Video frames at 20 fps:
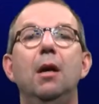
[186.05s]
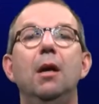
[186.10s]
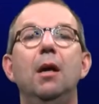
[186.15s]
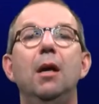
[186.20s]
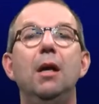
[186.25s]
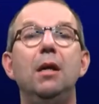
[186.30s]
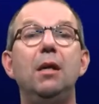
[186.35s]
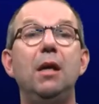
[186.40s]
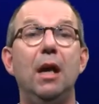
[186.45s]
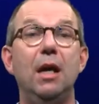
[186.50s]

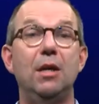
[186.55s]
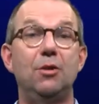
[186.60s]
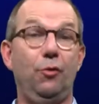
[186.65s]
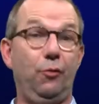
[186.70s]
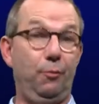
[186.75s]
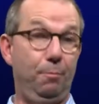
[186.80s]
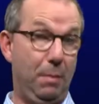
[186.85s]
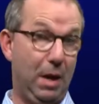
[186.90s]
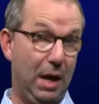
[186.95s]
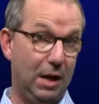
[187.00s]
In case
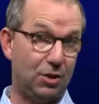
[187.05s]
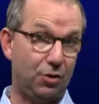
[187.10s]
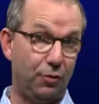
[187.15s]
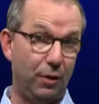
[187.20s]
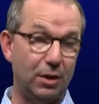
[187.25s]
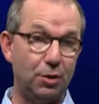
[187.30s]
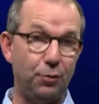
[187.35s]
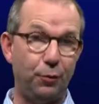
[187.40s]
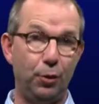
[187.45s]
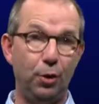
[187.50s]
of mass
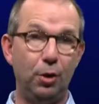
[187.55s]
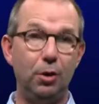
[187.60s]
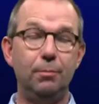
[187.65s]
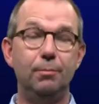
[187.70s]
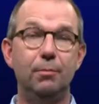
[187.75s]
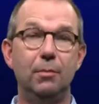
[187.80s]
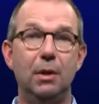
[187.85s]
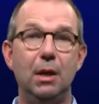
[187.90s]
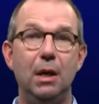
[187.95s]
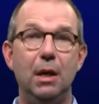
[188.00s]
transfer,
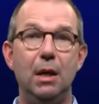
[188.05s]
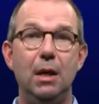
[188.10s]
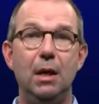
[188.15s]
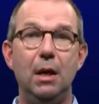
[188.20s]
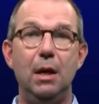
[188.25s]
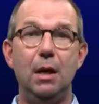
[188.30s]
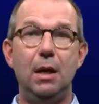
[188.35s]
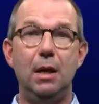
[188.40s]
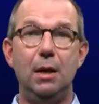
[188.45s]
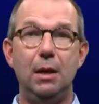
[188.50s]

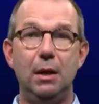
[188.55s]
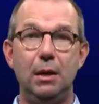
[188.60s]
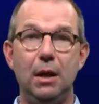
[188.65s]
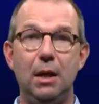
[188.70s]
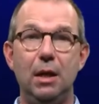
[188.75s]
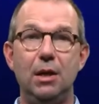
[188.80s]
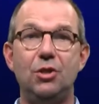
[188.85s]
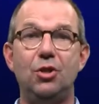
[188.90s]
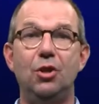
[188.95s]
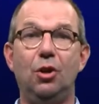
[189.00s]
it
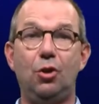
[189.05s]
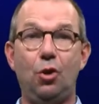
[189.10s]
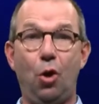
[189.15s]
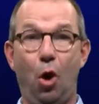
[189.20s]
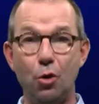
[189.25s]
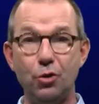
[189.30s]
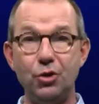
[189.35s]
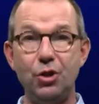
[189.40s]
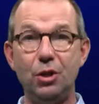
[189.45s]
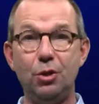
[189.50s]
is the
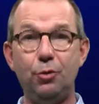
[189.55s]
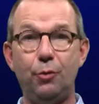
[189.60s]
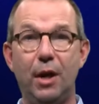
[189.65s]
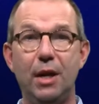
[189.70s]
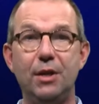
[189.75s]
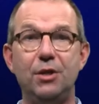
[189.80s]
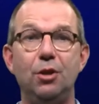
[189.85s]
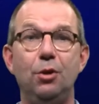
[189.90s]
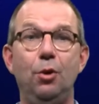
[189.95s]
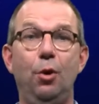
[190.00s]

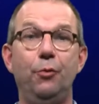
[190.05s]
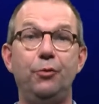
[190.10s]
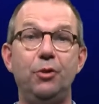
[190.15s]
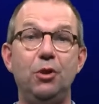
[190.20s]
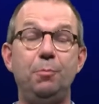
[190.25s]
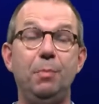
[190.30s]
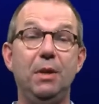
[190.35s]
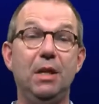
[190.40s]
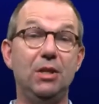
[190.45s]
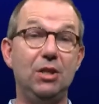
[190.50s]
concentration of the
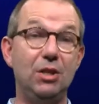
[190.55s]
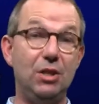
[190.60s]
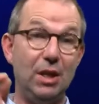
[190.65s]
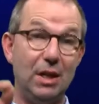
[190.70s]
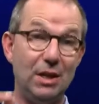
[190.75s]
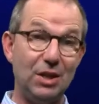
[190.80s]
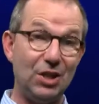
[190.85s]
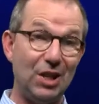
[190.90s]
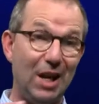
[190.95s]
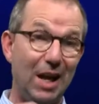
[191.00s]
species
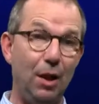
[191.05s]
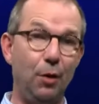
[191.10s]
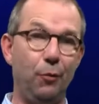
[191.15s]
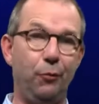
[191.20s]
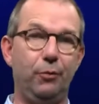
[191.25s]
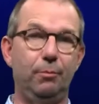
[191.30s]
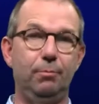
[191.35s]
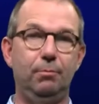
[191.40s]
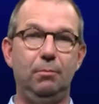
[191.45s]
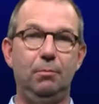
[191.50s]
itself.
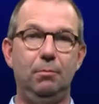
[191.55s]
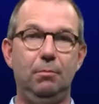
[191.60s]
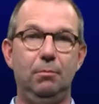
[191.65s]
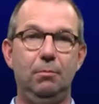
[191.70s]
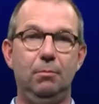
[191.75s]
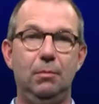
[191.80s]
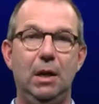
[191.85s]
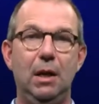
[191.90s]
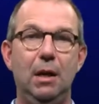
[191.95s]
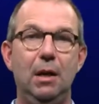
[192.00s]

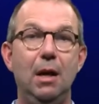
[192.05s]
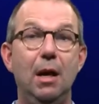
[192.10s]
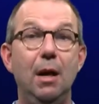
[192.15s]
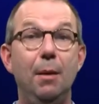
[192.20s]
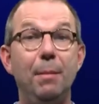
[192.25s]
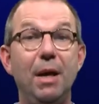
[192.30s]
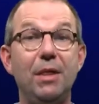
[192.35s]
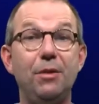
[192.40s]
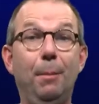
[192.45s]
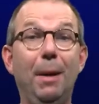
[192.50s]

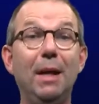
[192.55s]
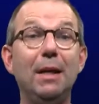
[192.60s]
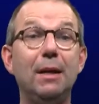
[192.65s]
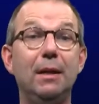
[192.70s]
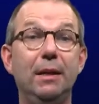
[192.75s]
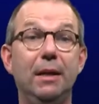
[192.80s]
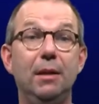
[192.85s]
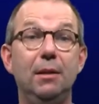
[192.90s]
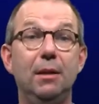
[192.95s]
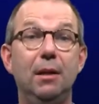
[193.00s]

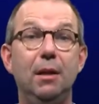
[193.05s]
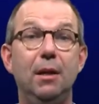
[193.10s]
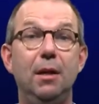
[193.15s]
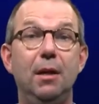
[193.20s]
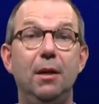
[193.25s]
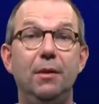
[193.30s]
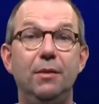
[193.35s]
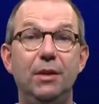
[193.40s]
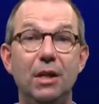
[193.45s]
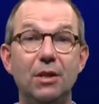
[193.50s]
Mathematically,
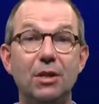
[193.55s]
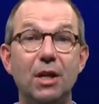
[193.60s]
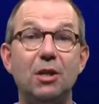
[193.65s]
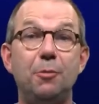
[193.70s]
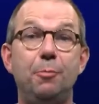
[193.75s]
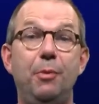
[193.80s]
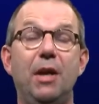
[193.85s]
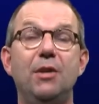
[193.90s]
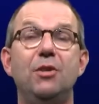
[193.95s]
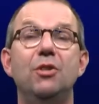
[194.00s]
these
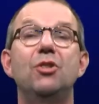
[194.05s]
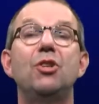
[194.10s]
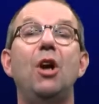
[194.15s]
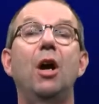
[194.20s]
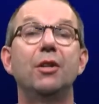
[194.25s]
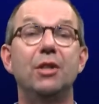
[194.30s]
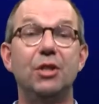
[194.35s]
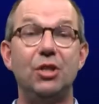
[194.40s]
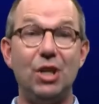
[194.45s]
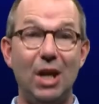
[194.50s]
expressions are
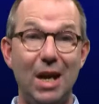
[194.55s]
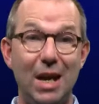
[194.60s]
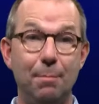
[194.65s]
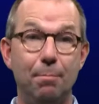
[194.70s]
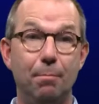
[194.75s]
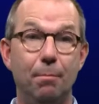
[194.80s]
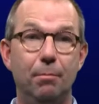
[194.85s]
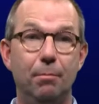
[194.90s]
the same.